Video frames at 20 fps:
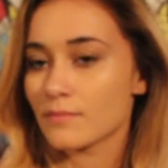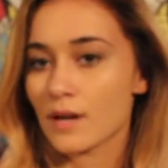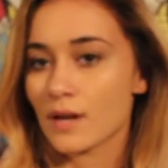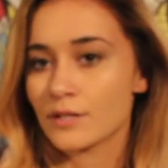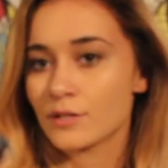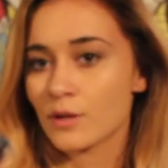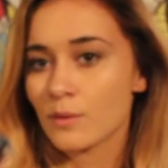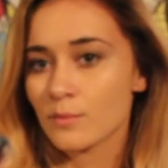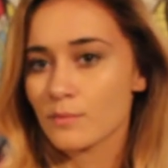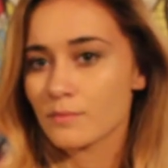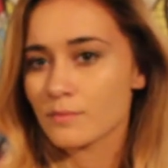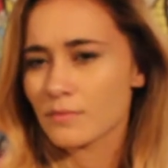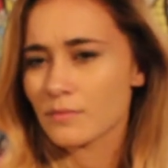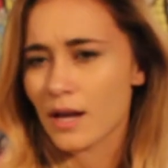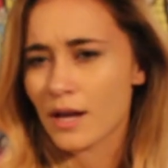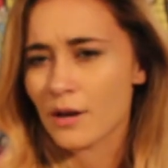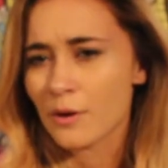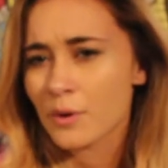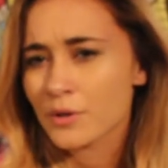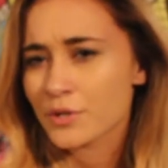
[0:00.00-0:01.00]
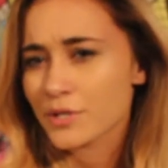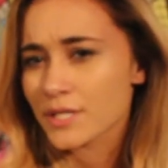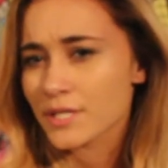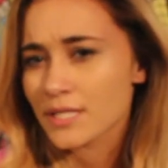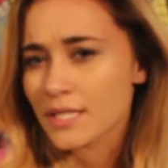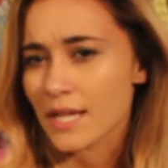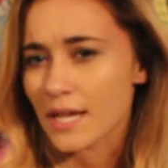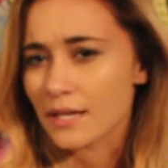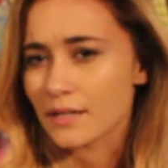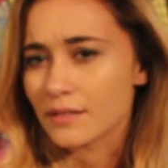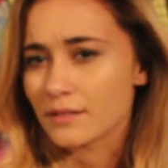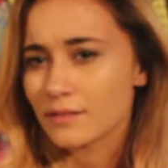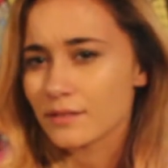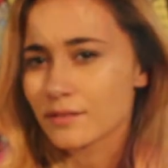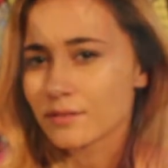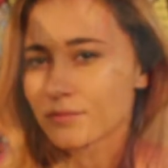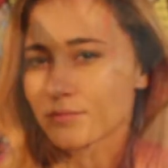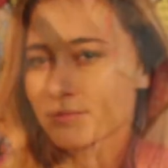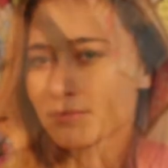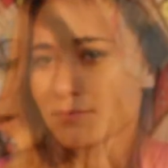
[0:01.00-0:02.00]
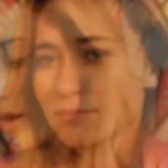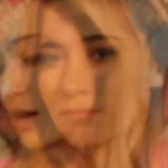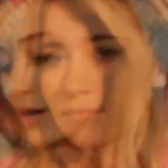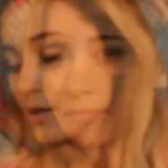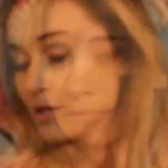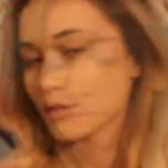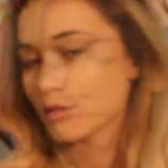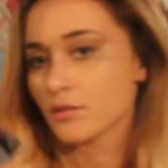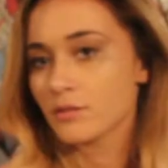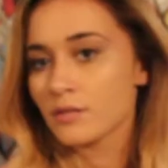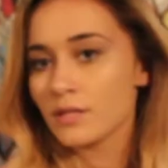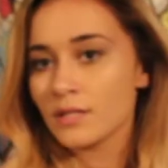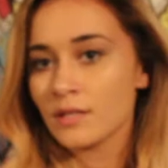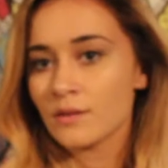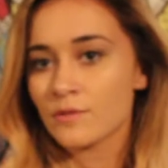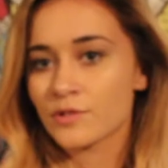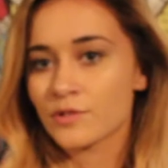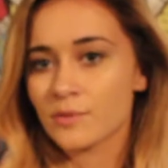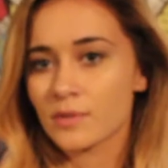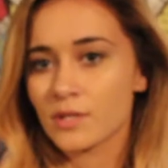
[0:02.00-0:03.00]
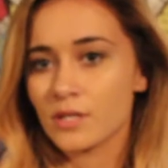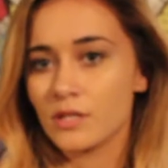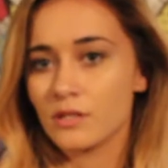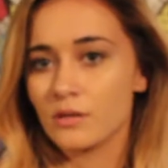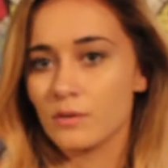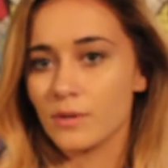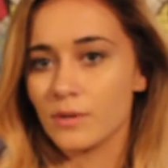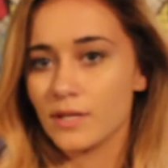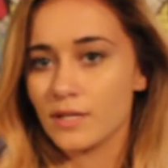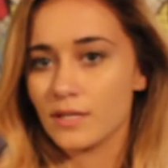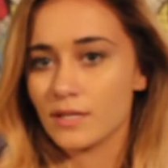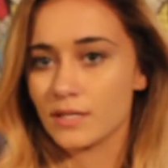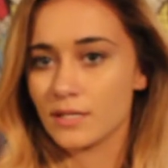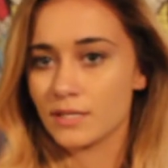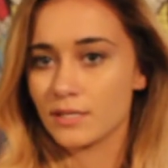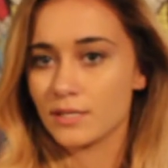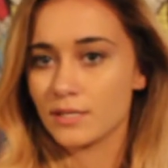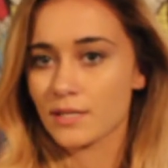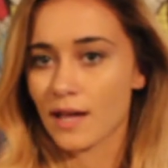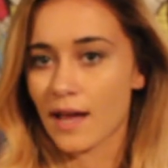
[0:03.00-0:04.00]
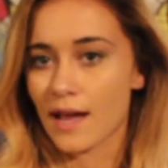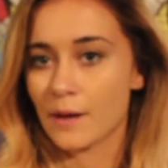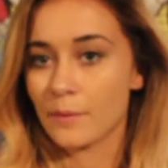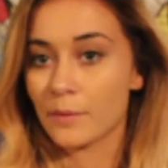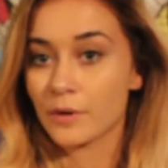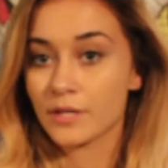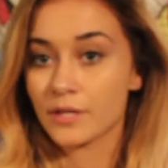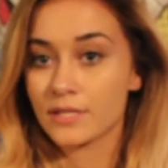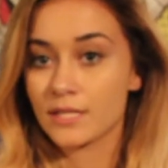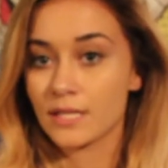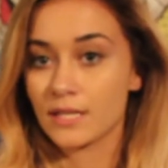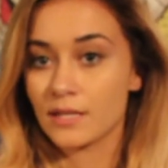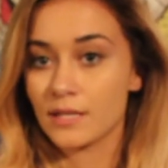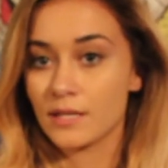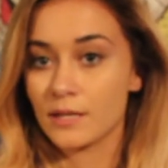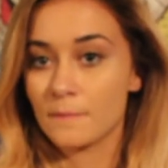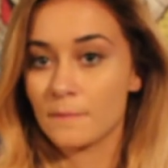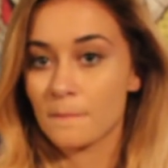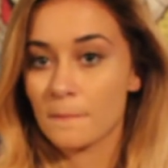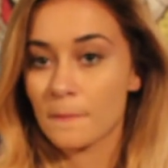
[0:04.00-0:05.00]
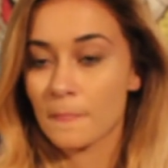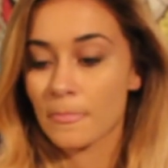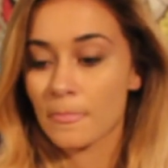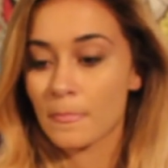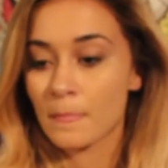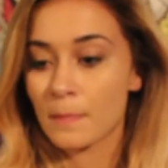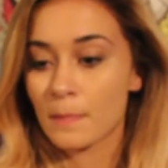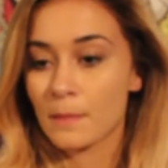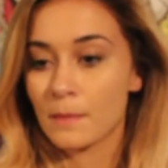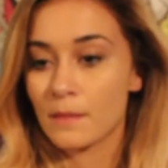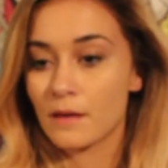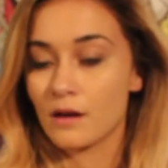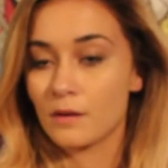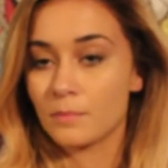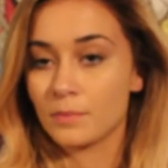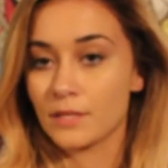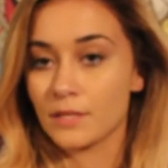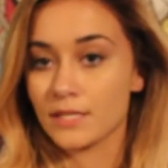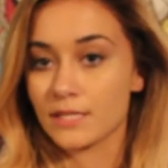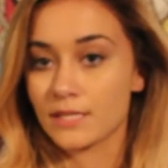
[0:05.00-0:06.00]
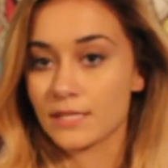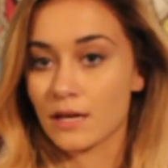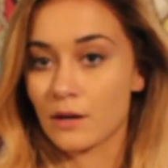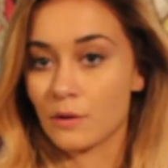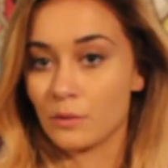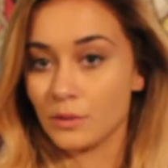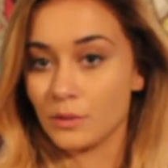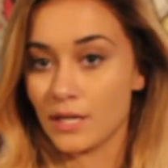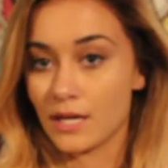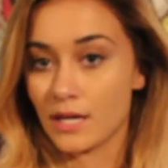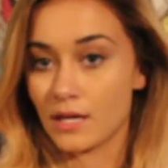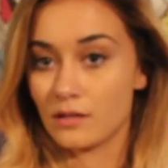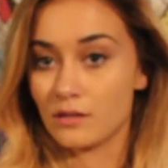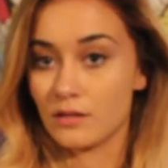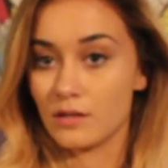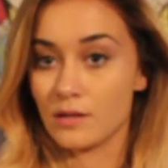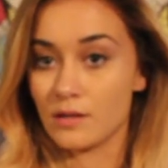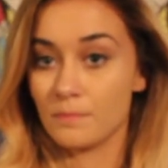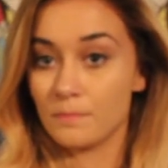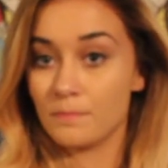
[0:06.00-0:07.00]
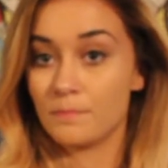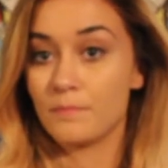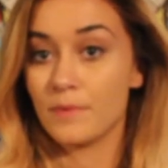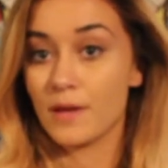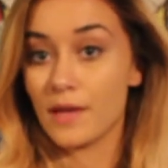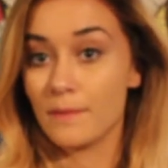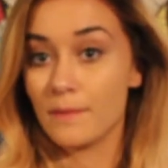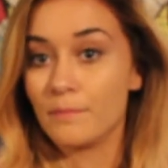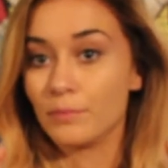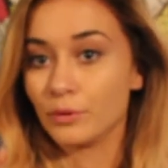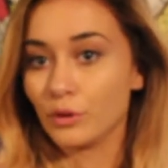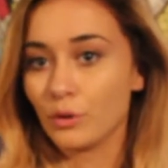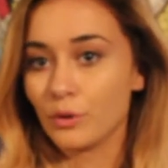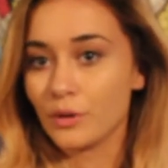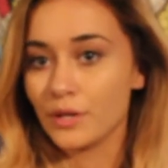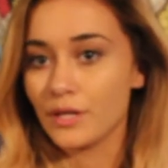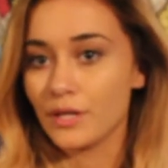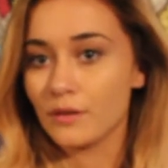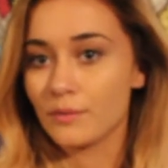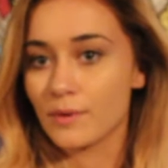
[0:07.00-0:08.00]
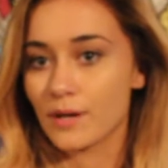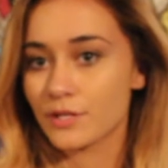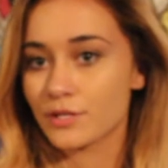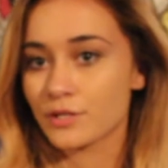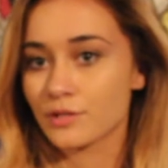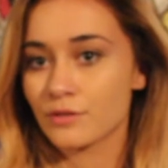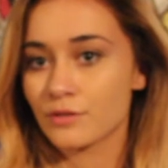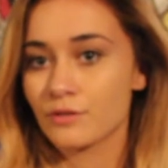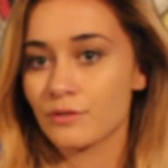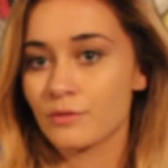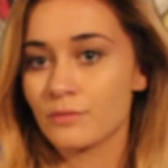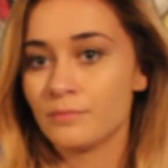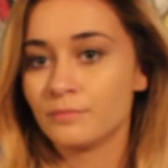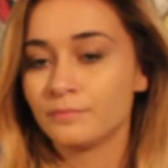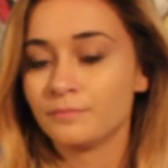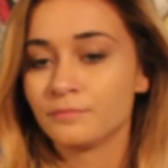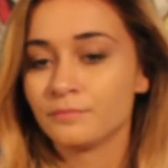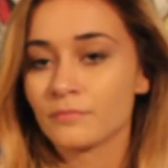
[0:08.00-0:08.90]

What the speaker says: I don't understand. Another thing that was really annoying is I worked in a place that only had an employee restroom,